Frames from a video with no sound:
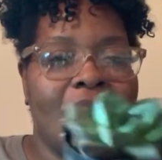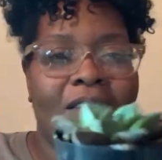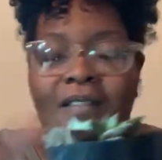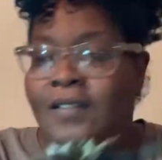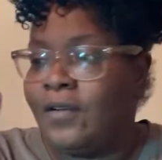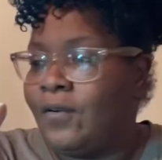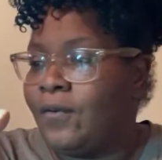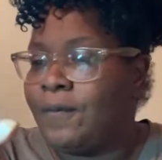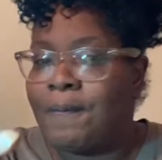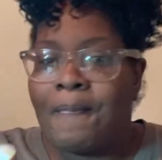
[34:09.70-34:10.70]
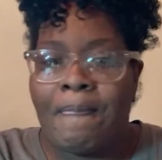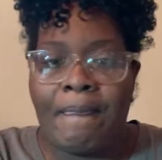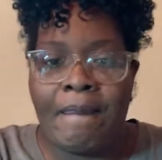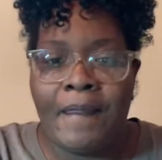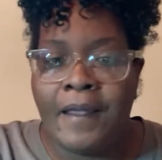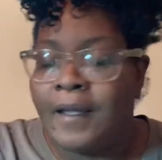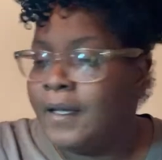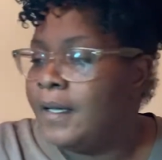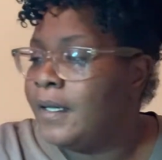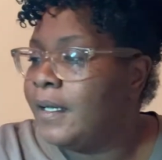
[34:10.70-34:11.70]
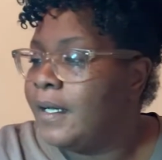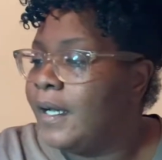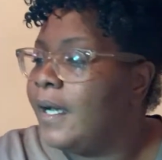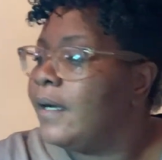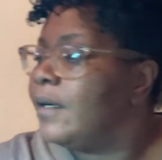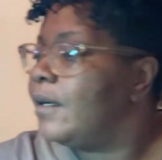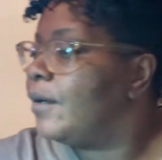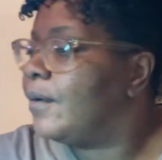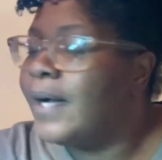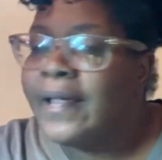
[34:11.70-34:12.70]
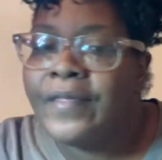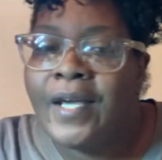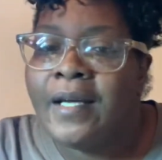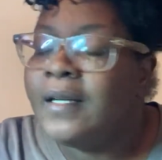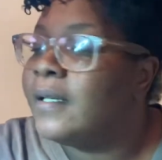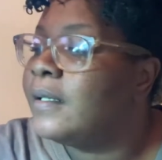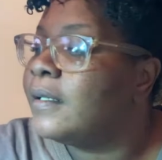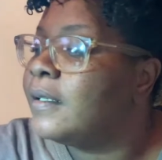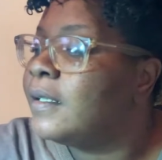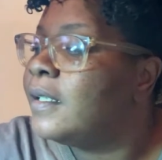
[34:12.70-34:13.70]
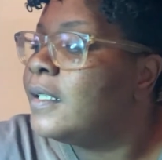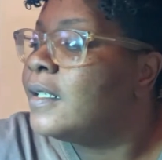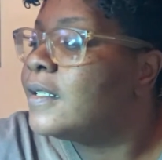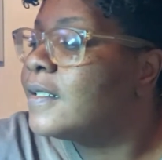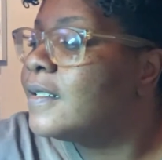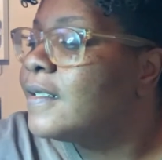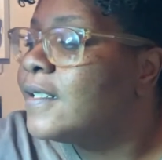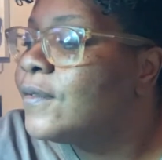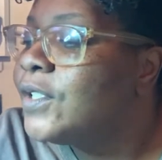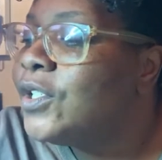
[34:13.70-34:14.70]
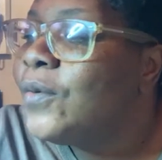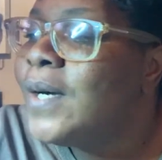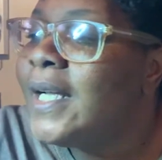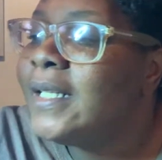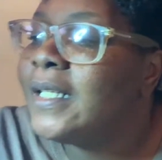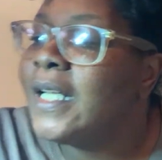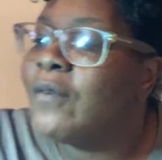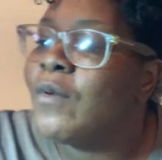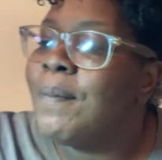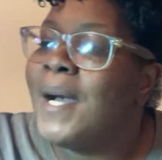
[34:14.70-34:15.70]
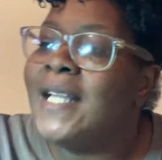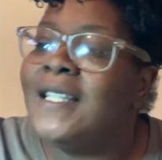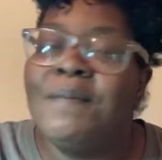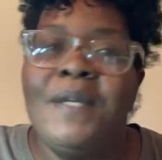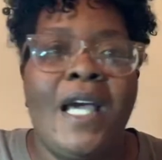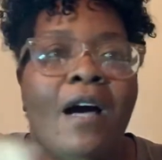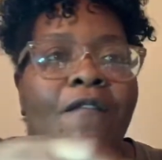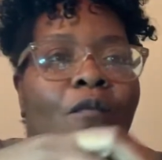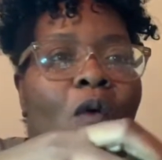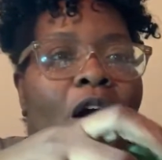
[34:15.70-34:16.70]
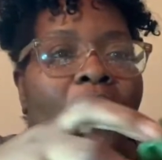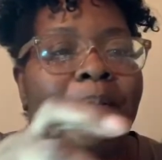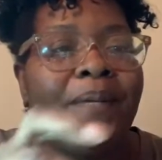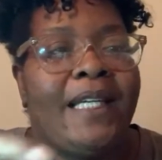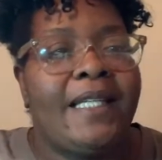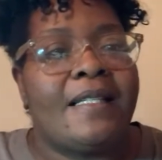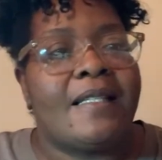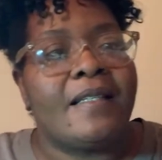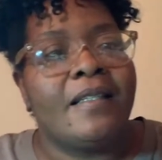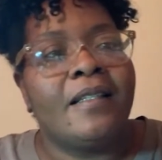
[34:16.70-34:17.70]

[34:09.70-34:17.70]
So I don't know. I think since this, you know what? It reminds me of water beads.